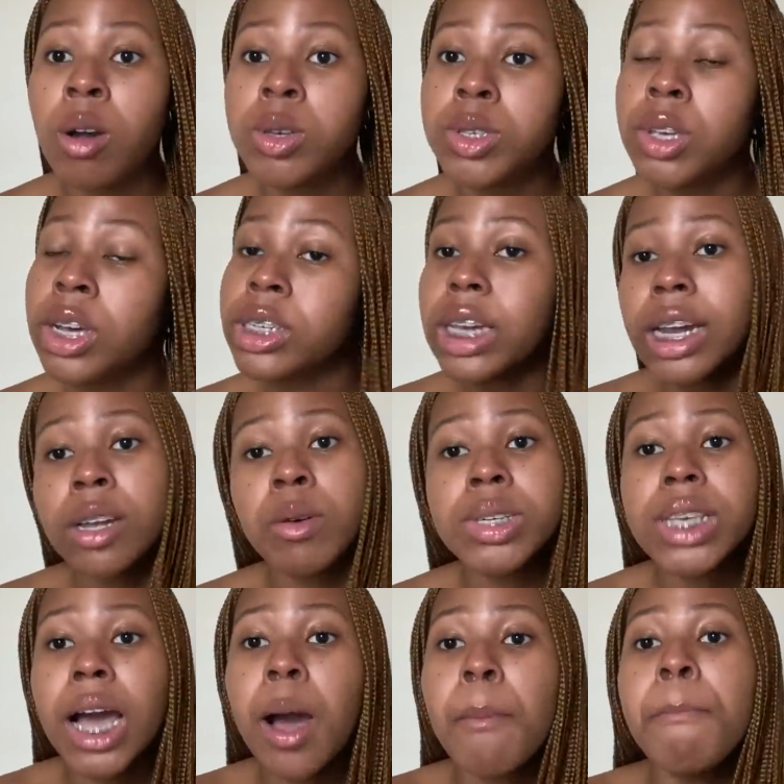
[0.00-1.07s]
also her channel
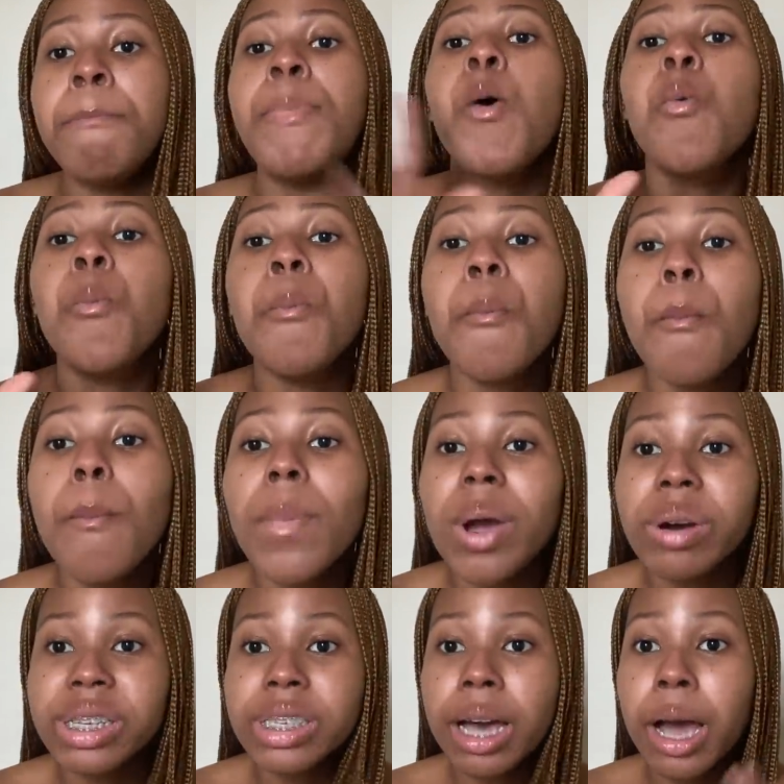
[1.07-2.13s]
was like a boom. It
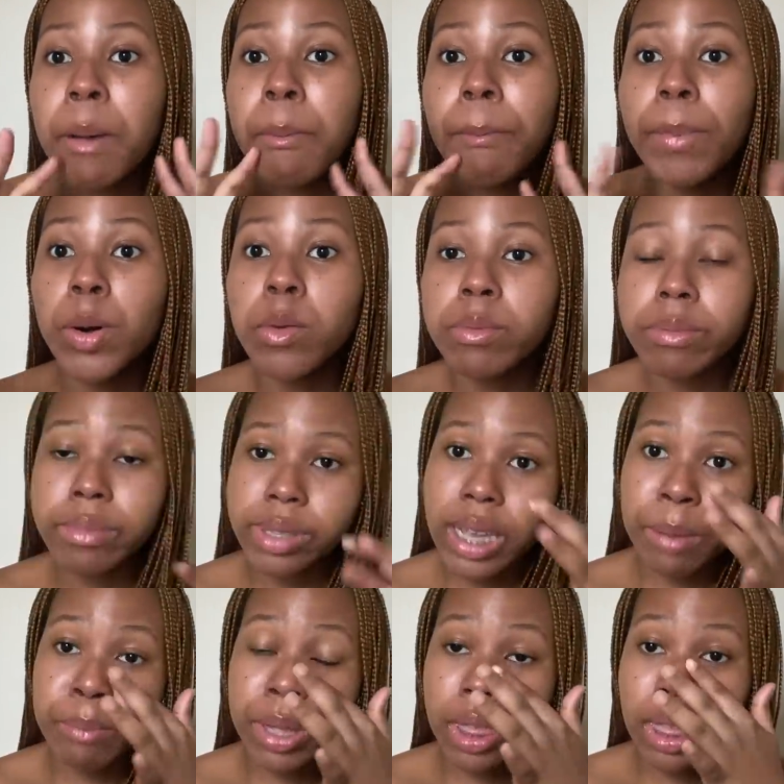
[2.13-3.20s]
was like a boom
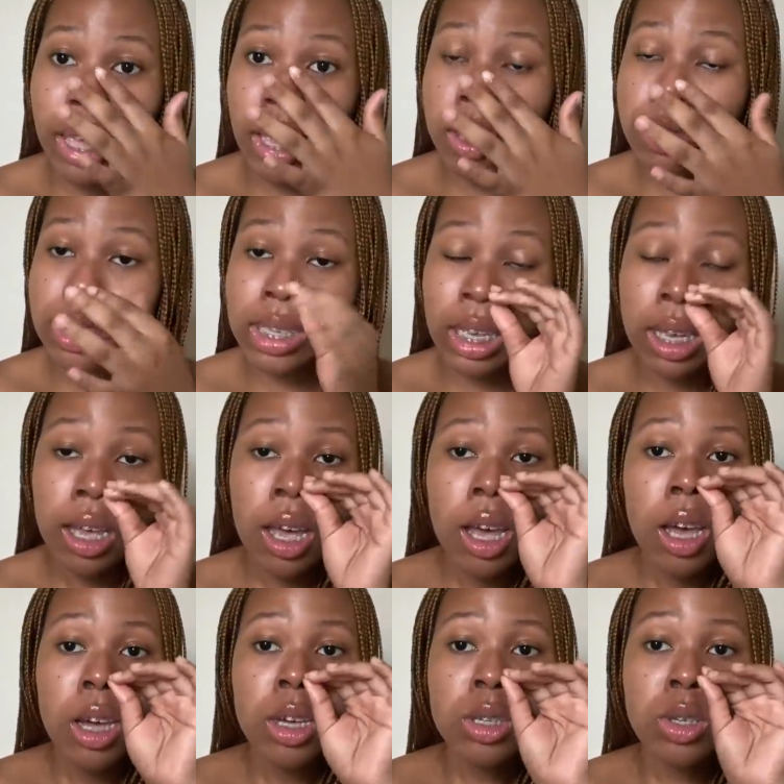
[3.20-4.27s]
type of thing, you see.
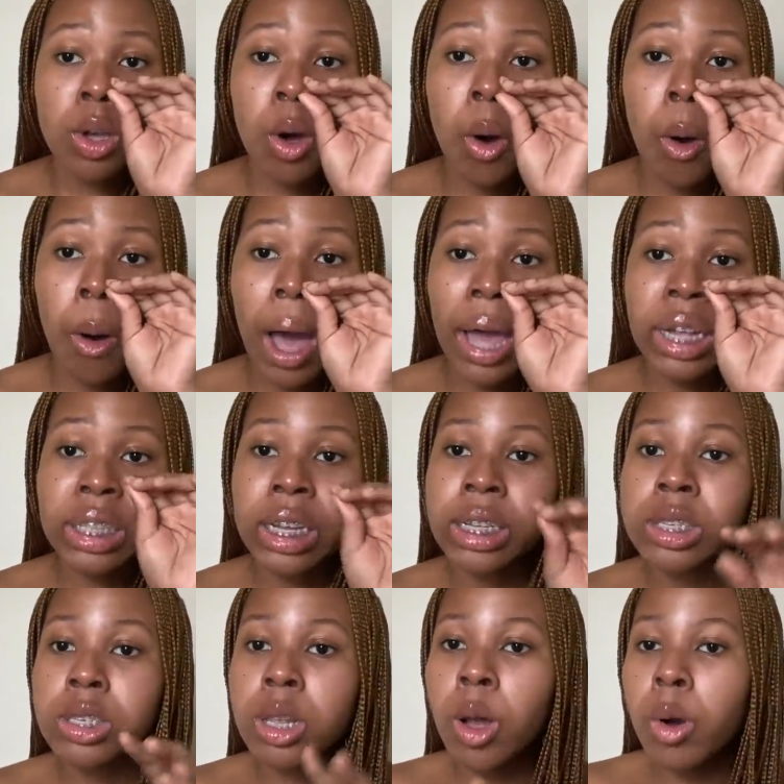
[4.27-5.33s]
So, and
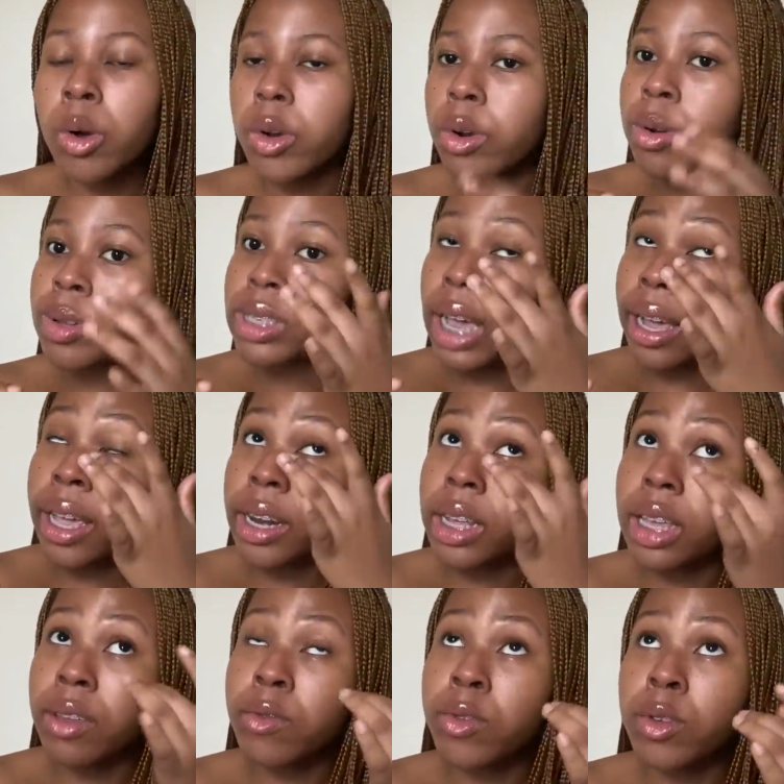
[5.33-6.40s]
then slow growth, I can
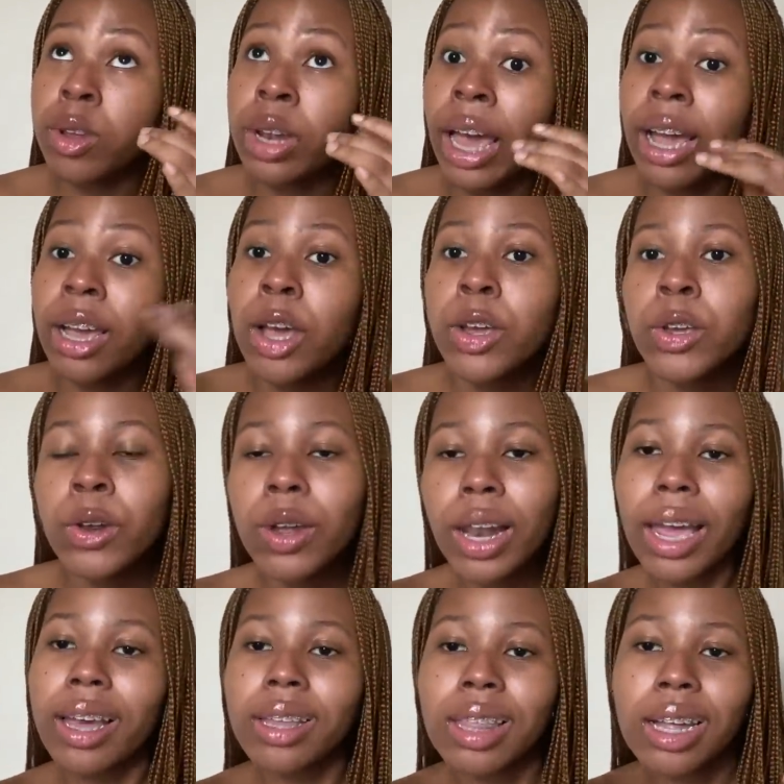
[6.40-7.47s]
give you, like, you know,
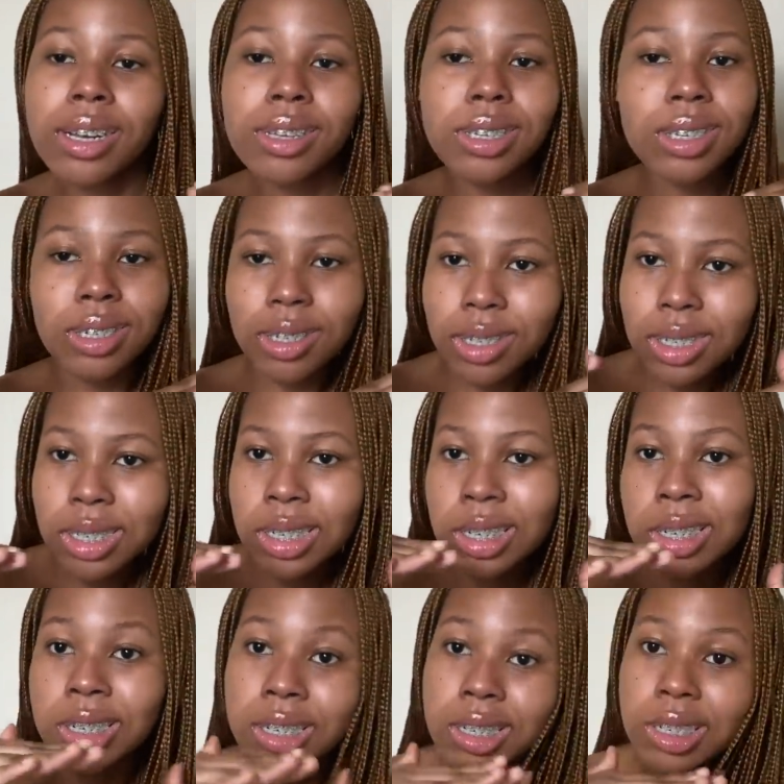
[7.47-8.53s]
like that
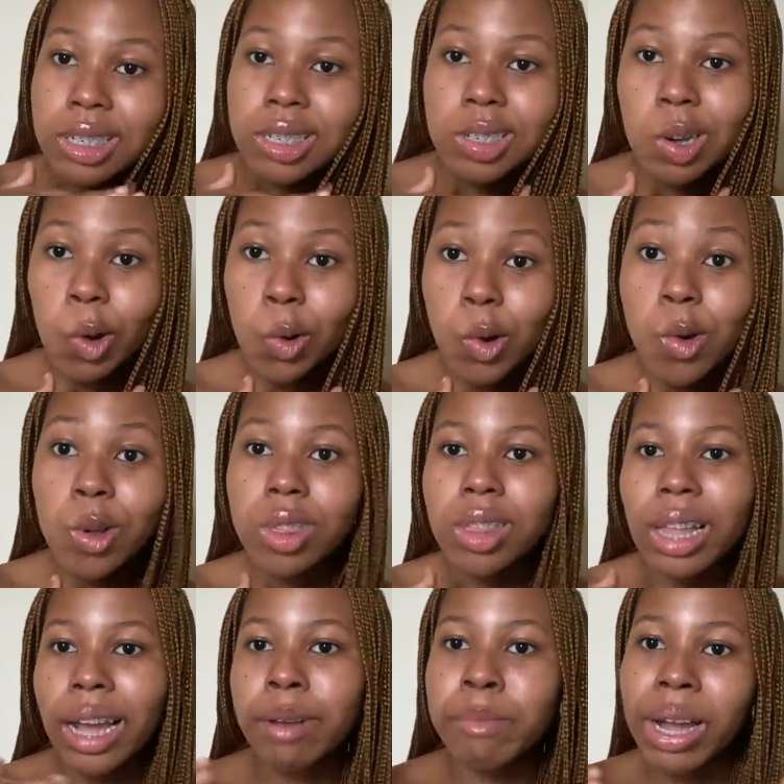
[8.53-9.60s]
growth,
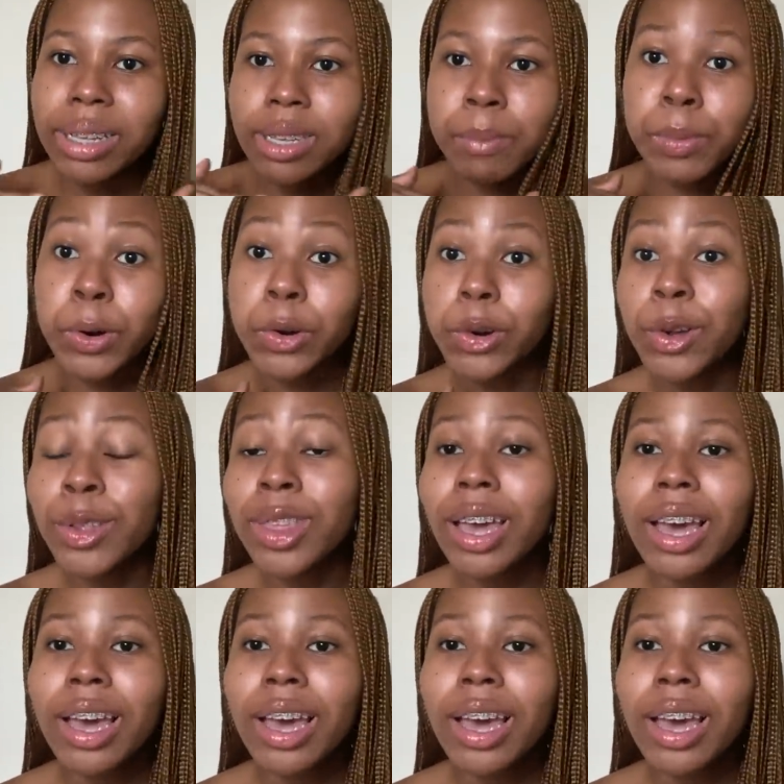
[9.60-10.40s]
like my type of growth,